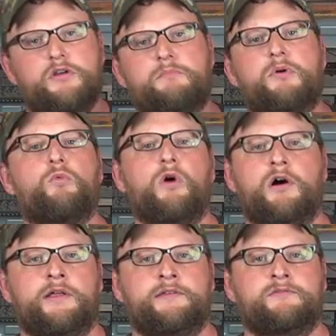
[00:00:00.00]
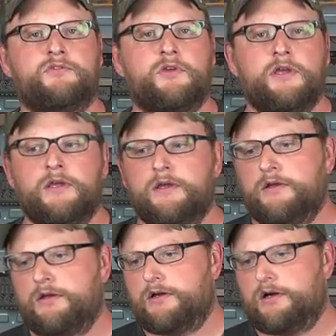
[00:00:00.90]

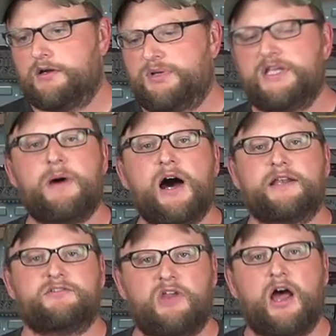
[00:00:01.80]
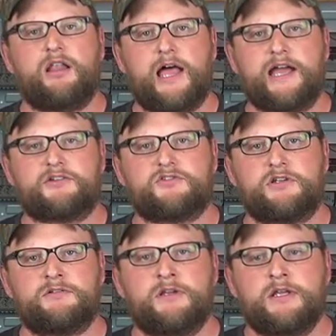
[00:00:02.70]
#1s, Peabody style
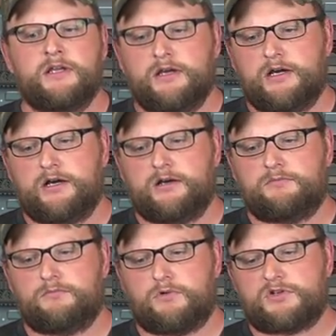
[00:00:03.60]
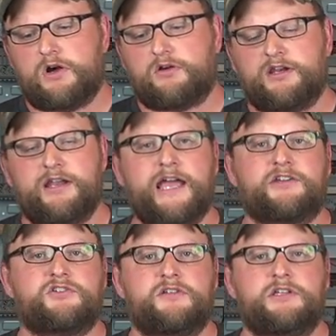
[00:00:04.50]
action, we're talking an
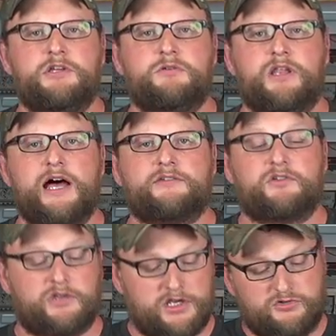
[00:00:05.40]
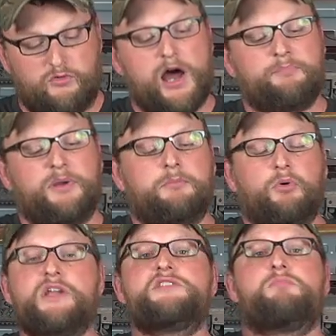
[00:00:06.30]
action that utilizes a dropping
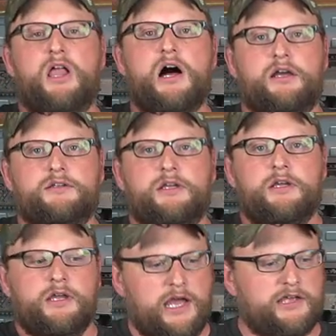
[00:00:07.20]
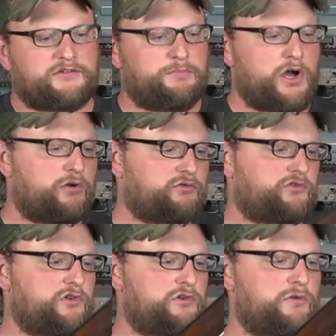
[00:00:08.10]
breech block as opposed
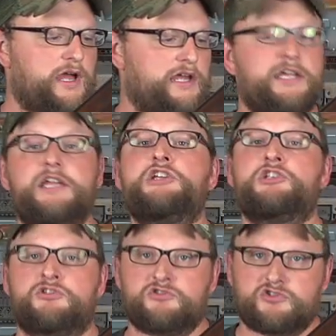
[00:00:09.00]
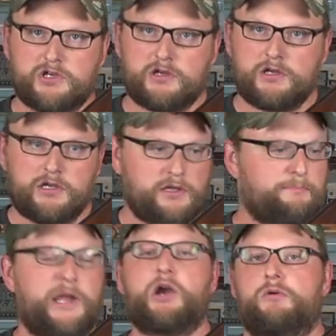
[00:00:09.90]
to a hinged
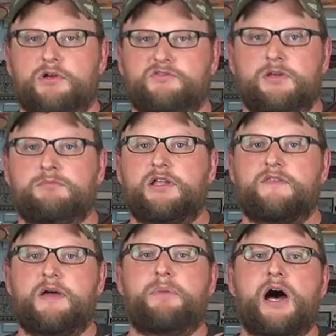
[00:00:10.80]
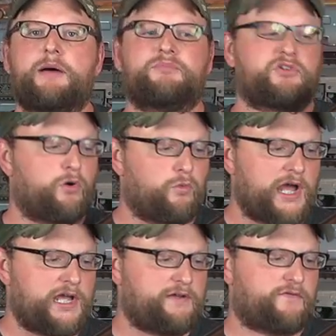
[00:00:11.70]
barrel assembly that pops
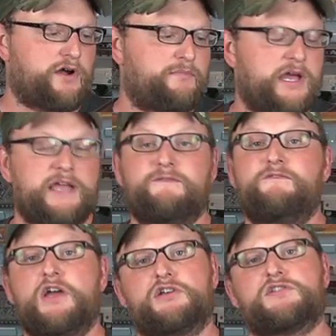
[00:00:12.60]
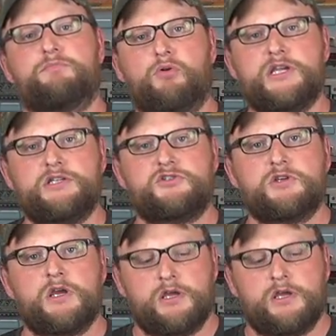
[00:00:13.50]
away from a fixed breech.